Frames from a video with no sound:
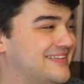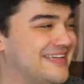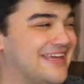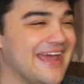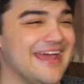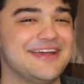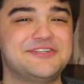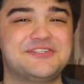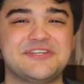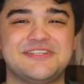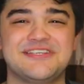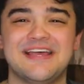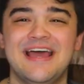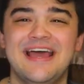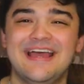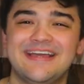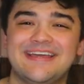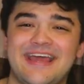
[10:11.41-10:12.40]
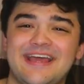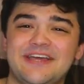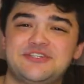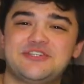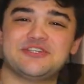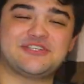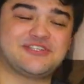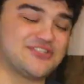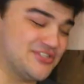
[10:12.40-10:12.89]
Gage
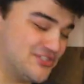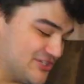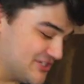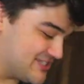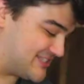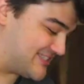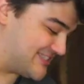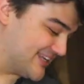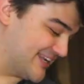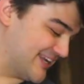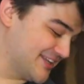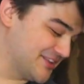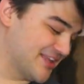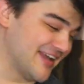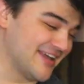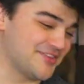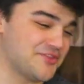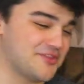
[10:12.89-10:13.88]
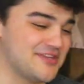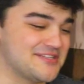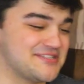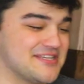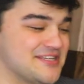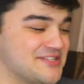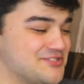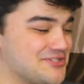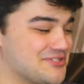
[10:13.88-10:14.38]
just sitting like
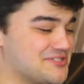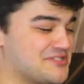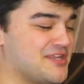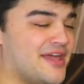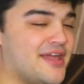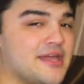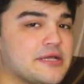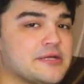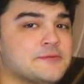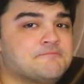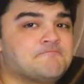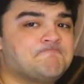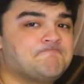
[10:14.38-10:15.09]
this. He's just like,